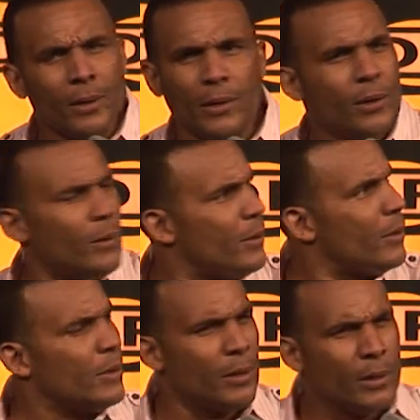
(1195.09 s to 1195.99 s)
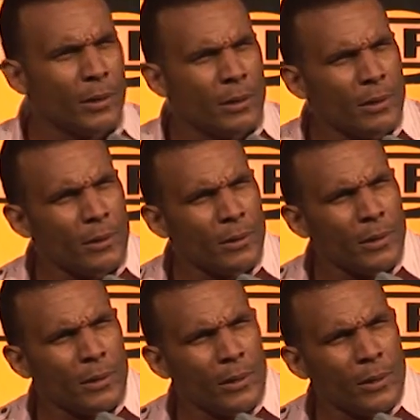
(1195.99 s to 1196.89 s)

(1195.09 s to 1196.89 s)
No one is speaking in this clip.